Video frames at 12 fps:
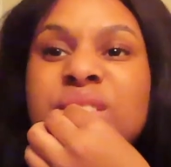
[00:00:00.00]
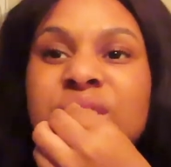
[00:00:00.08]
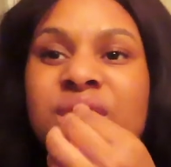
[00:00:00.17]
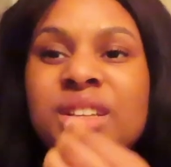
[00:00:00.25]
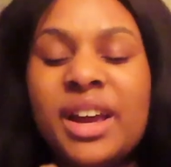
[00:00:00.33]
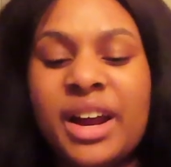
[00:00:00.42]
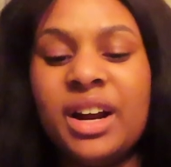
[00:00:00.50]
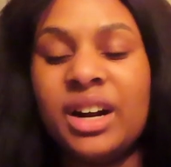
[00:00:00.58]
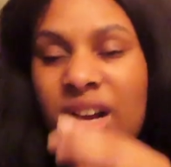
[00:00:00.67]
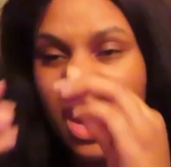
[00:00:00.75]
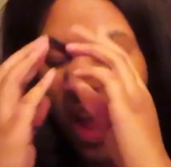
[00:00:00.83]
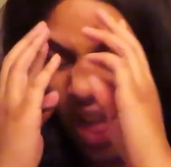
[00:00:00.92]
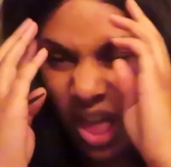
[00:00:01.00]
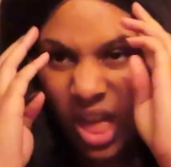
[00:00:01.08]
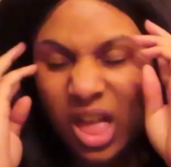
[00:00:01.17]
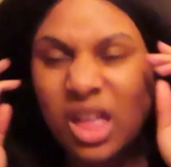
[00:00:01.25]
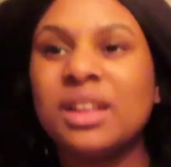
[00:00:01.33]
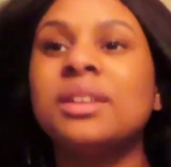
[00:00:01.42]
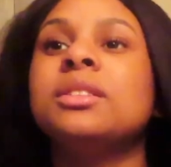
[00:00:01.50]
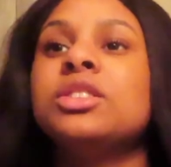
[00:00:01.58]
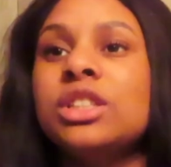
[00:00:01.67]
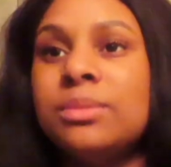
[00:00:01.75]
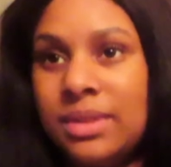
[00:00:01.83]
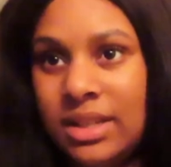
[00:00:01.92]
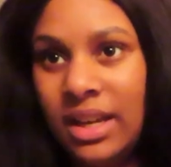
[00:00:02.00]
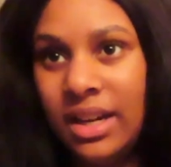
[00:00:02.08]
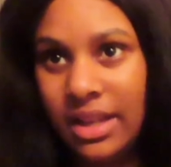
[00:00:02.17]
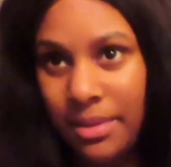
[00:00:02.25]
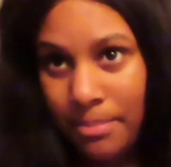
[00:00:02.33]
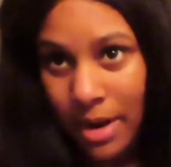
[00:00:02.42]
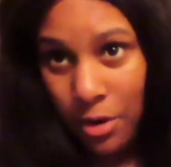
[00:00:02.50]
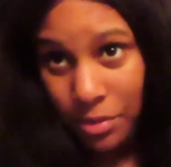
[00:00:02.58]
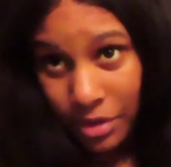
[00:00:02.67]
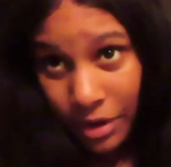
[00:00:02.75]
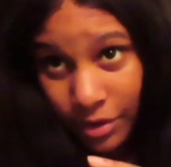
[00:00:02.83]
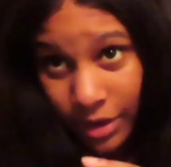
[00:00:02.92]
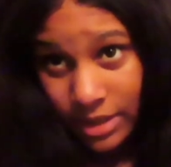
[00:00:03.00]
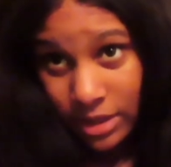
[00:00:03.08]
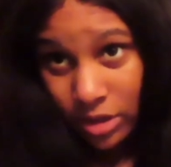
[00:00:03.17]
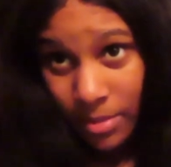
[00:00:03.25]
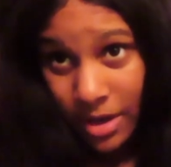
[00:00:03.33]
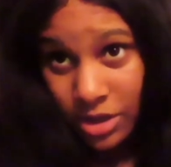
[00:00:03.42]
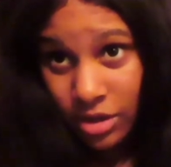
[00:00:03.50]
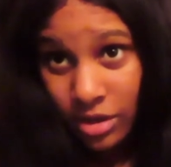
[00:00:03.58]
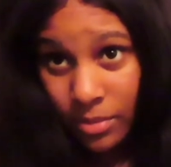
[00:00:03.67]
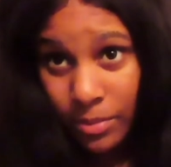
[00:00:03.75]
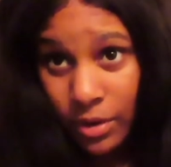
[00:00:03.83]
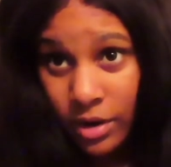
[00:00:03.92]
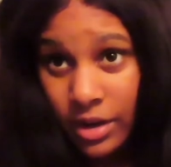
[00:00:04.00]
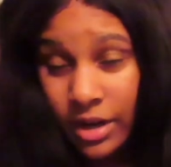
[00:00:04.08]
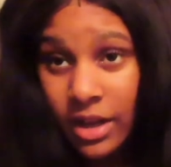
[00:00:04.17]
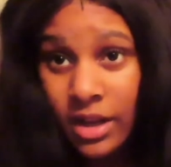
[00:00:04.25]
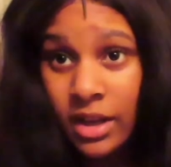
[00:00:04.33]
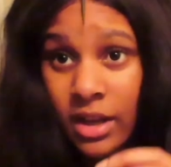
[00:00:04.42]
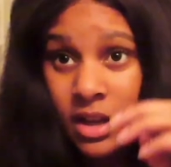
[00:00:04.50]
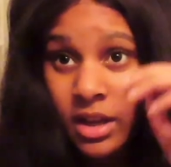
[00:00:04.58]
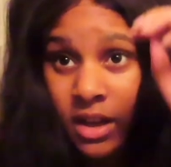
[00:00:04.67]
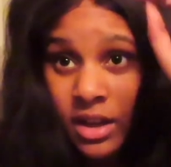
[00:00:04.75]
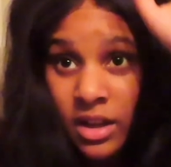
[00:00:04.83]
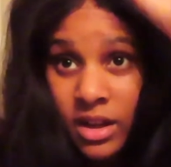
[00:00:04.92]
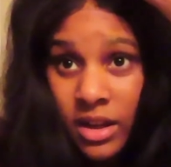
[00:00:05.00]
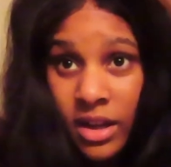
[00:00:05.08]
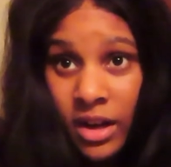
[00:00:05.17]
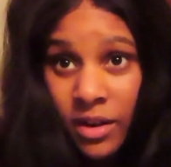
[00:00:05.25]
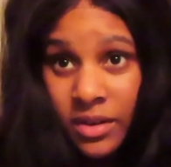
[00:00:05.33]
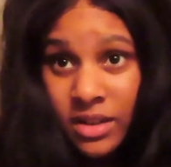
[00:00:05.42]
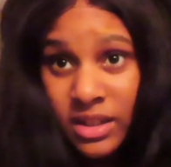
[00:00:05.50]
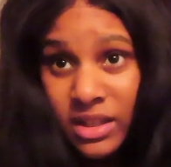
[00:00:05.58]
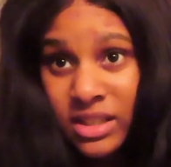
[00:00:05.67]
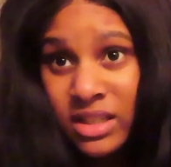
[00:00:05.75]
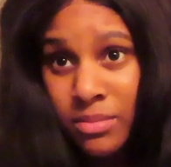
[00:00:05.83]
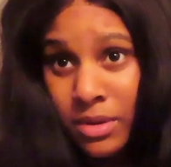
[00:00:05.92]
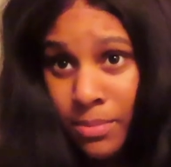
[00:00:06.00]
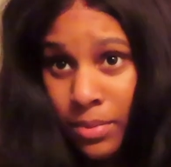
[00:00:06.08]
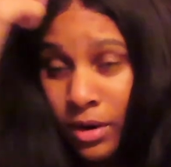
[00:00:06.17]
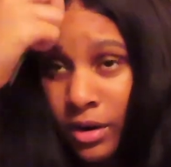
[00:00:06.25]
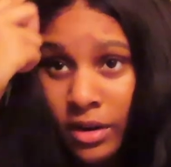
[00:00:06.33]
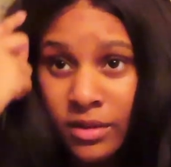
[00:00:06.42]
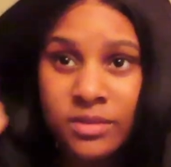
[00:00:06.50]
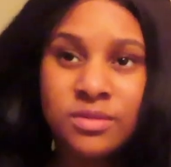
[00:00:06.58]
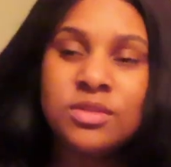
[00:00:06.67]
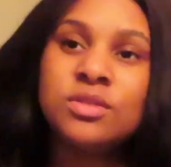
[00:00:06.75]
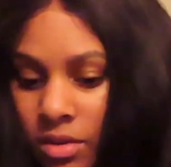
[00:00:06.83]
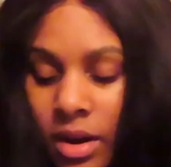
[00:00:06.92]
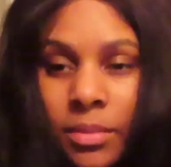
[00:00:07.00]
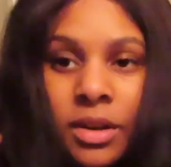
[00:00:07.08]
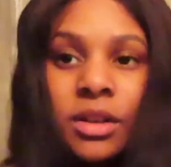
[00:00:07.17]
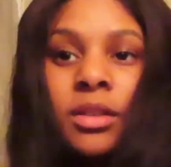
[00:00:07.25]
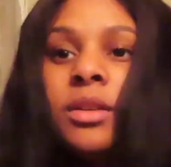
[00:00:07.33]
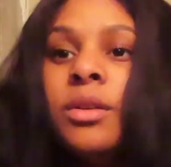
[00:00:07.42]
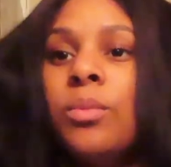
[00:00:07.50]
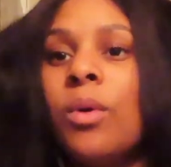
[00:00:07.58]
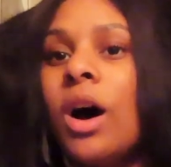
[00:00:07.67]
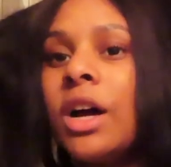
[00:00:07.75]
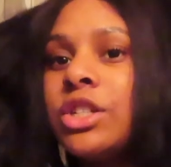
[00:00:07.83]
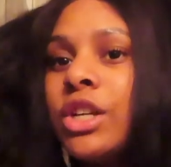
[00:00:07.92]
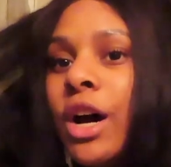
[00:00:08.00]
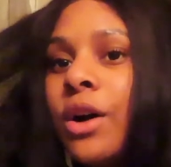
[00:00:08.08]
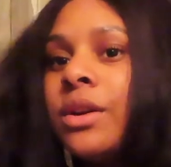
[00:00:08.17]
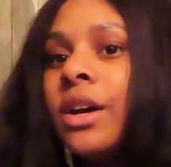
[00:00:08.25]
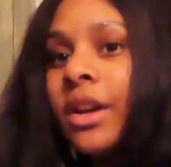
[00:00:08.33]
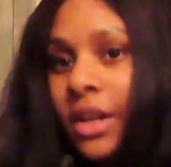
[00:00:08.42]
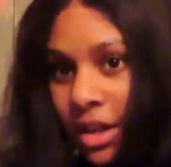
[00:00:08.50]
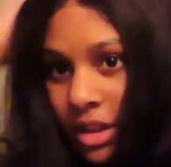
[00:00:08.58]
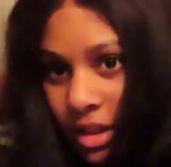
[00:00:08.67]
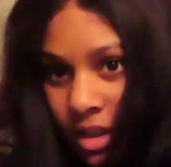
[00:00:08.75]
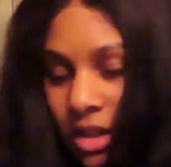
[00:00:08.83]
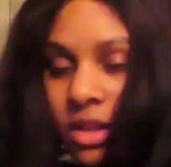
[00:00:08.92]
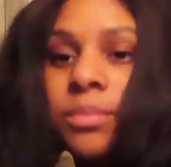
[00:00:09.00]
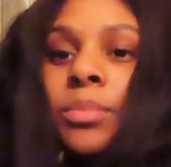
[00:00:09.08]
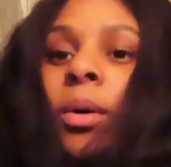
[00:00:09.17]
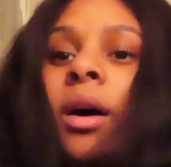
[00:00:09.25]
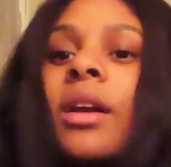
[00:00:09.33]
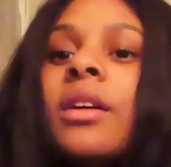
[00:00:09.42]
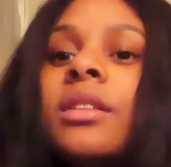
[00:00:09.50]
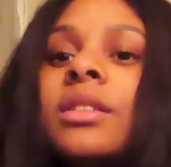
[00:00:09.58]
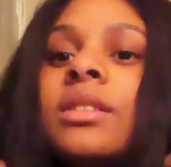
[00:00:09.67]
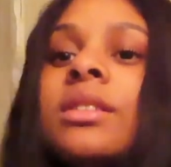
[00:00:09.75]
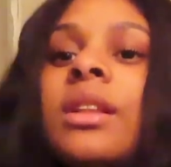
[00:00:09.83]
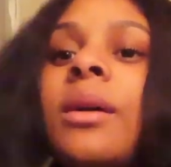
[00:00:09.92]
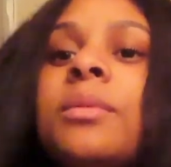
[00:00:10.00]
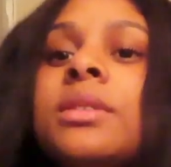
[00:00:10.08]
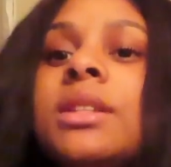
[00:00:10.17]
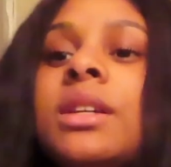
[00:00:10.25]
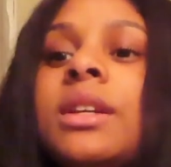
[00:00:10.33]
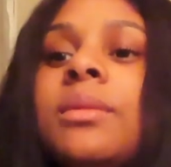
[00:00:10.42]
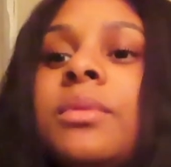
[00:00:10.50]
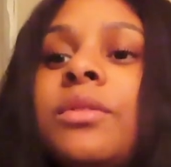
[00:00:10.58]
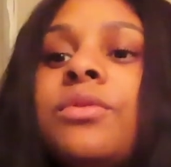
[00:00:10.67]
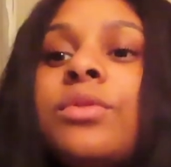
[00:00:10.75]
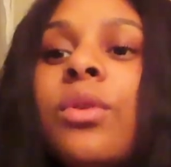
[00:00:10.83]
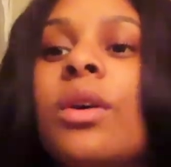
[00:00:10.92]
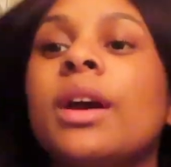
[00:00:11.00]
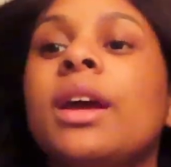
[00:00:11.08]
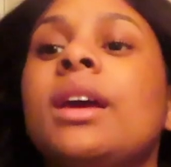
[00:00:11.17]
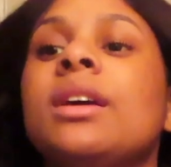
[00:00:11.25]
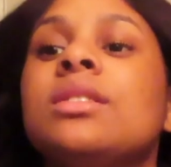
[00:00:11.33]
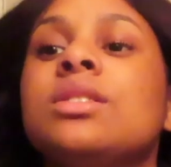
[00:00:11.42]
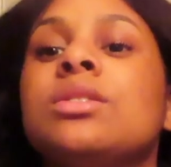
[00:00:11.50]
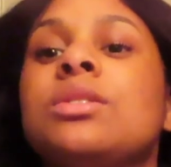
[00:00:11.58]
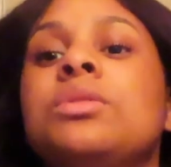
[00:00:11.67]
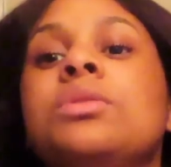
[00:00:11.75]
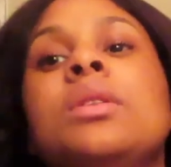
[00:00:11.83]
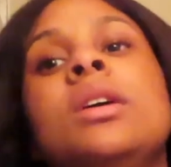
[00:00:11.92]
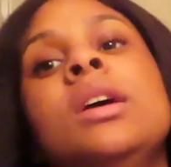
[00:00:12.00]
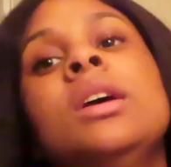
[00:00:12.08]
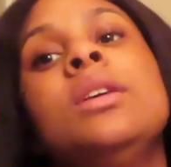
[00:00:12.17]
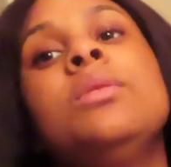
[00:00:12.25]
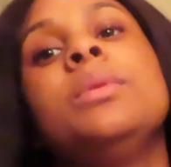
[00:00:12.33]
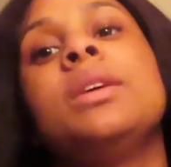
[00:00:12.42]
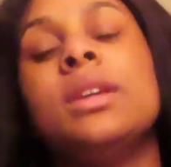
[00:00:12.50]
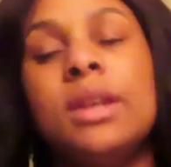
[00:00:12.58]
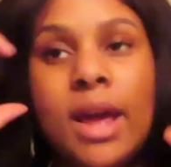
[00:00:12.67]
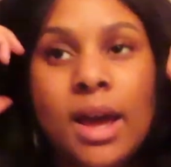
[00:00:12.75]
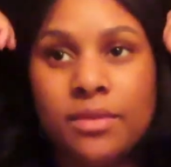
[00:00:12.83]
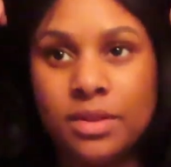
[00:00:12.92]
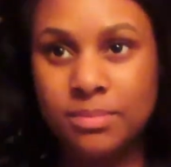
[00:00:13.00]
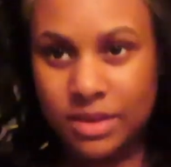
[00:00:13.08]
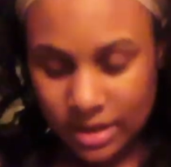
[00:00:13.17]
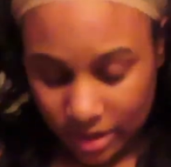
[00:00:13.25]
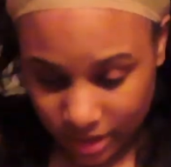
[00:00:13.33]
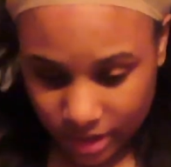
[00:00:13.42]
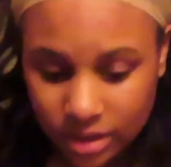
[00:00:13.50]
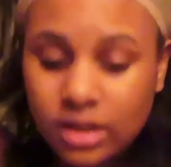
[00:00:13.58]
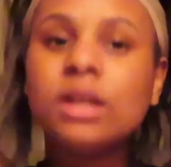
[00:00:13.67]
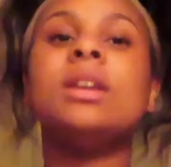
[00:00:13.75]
This hair just be getting in your mouth like crazy. So I'm actually gonna part it how it needs to be part. So I'm gonna wash out the products that was in it beforehand so we can have it be clean.